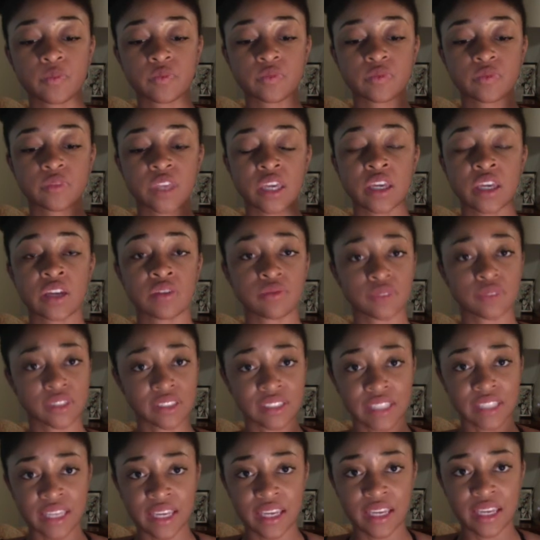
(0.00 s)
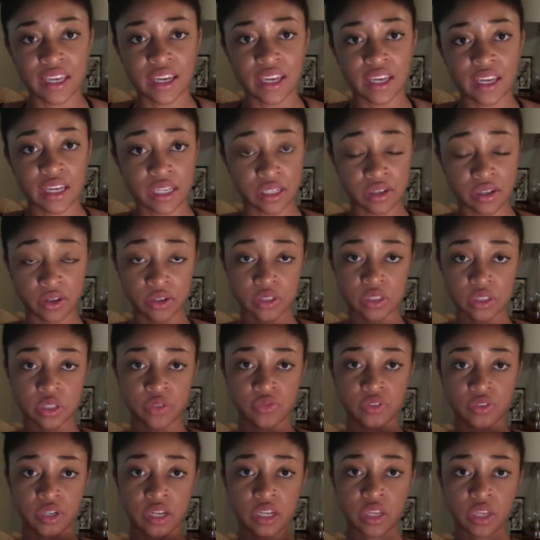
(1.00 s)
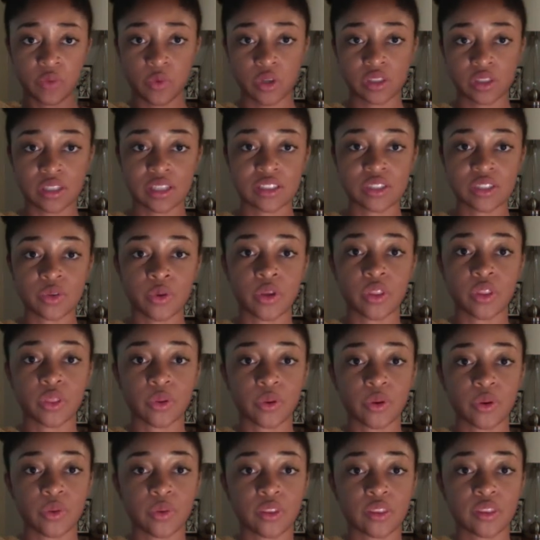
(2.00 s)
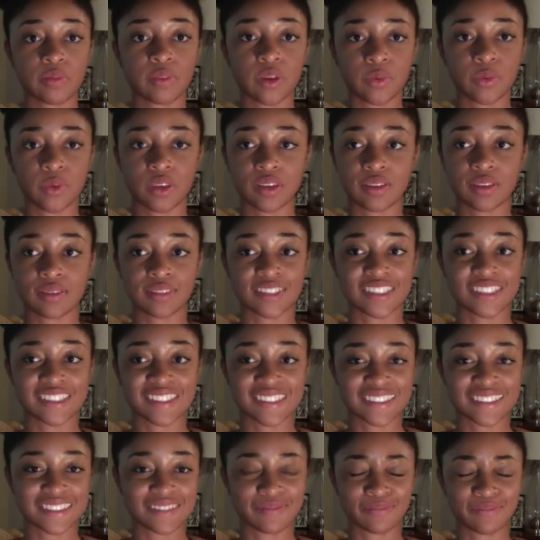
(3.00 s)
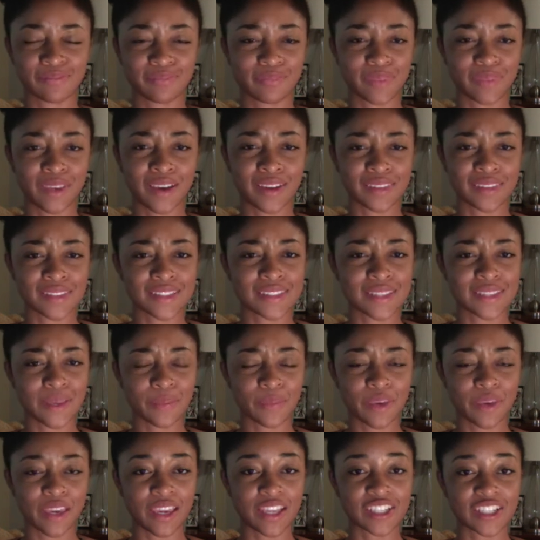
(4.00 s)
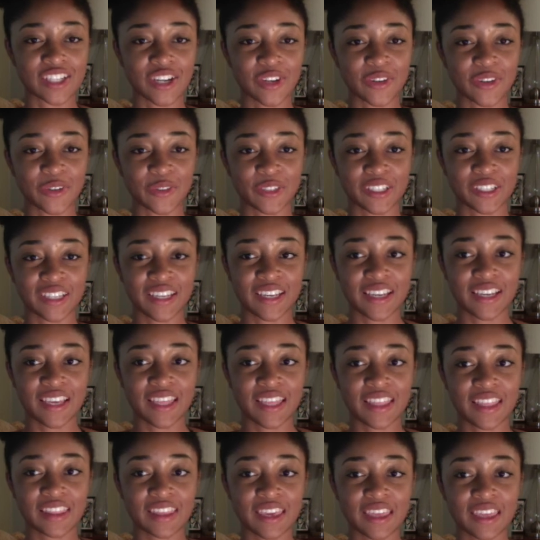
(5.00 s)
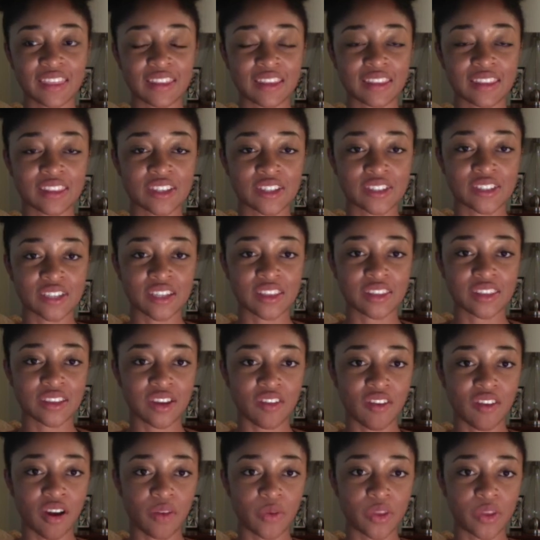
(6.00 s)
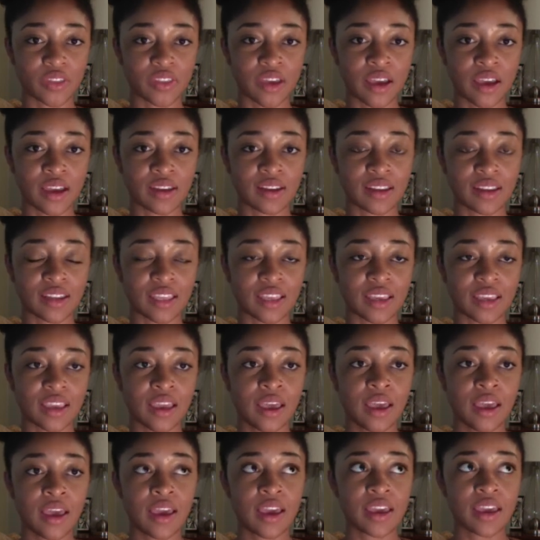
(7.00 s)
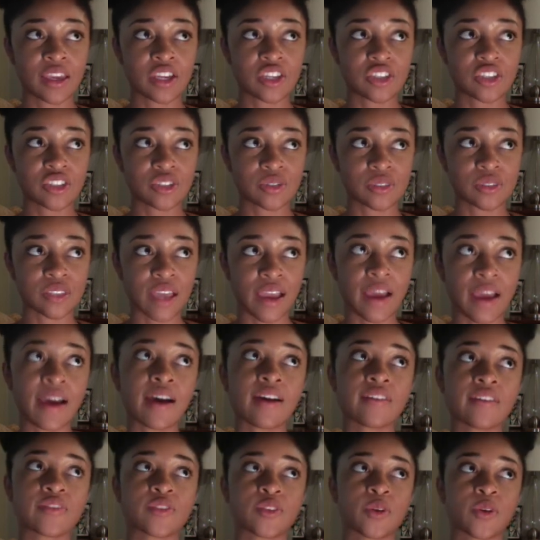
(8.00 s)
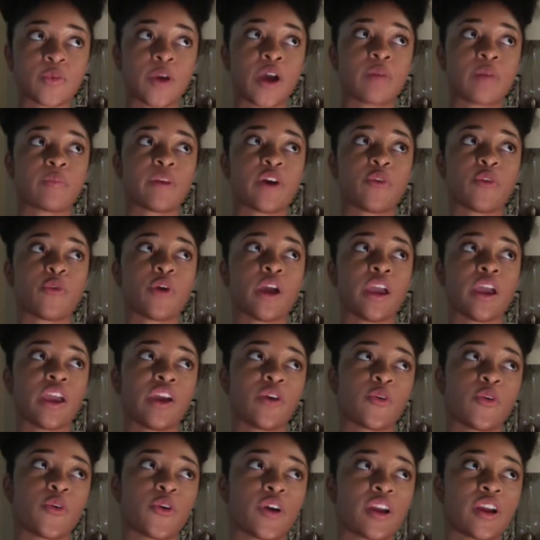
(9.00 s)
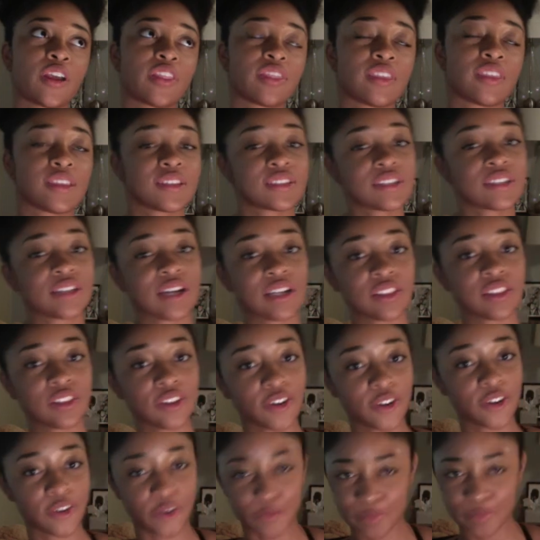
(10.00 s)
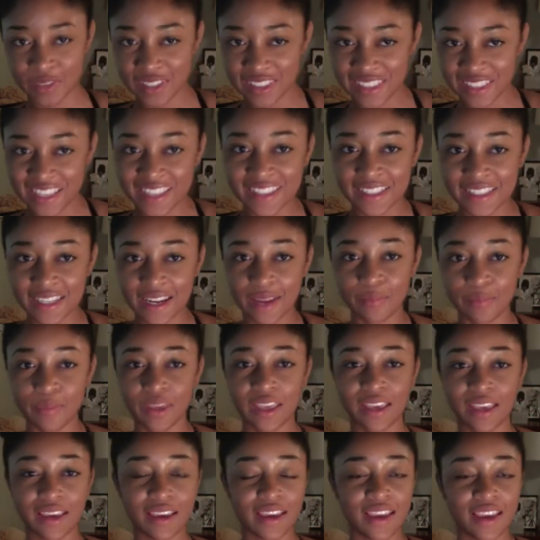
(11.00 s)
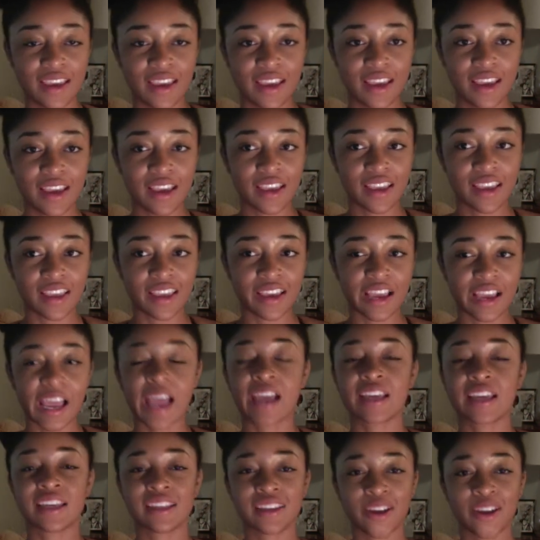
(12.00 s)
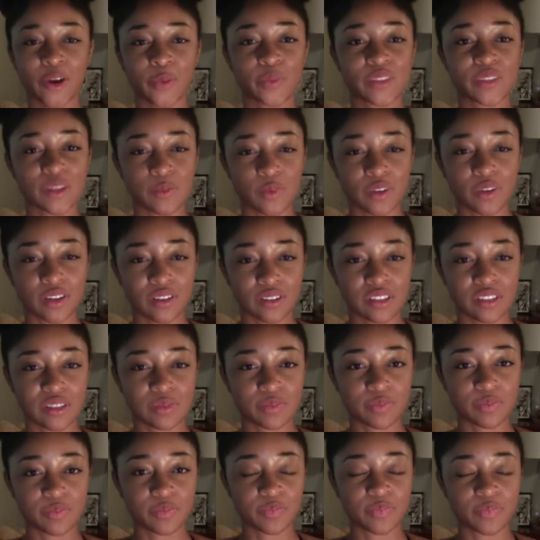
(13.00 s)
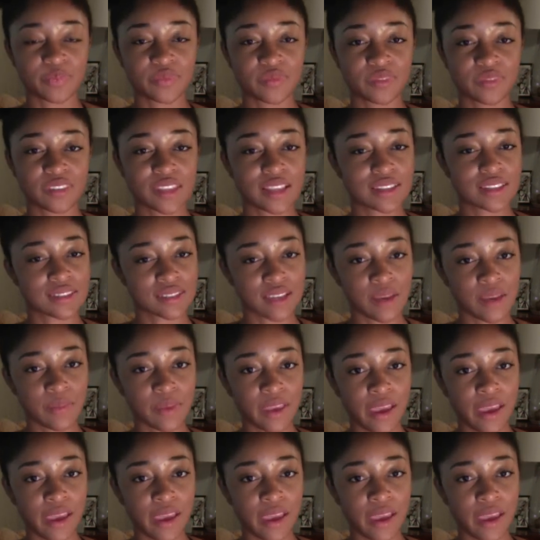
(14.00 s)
they can relate. And also for anyone that's going through it with me, we can just be on the same page. I don't think that there's anything wrong with that. And issues I have throughout my way, or things that I learn, or mistakes that I make, I can help someone else that's coming